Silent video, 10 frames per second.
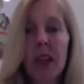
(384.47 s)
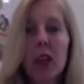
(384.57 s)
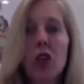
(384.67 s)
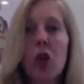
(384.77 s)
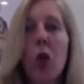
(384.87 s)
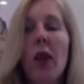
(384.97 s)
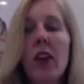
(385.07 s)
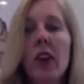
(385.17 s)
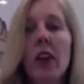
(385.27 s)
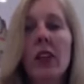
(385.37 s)
So when
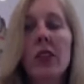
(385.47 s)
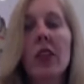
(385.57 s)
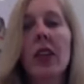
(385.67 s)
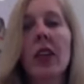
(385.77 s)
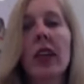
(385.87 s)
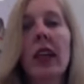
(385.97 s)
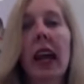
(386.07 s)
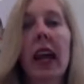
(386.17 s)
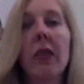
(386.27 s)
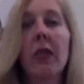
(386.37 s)
you're considering
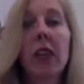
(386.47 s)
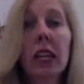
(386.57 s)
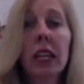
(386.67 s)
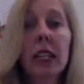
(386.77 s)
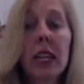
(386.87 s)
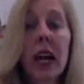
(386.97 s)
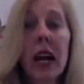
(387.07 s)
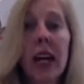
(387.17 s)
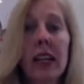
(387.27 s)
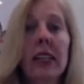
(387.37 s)
a vegan
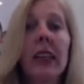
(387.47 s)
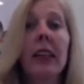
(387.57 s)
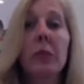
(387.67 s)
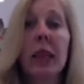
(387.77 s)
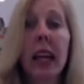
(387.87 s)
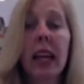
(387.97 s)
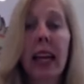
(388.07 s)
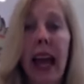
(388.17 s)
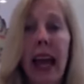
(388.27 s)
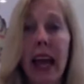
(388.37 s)
diet and
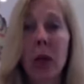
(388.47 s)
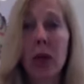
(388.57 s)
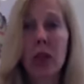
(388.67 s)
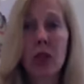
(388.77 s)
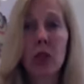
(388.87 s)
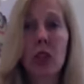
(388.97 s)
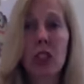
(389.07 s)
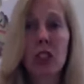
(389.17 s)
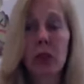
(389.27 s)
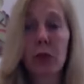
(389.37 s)
eliminating animal
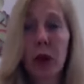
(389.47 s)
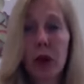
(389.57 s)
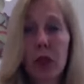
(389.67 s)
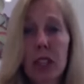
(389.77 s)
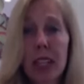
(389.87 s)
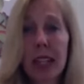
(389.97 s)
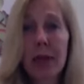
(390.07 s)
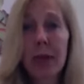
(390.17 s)
sources of protein,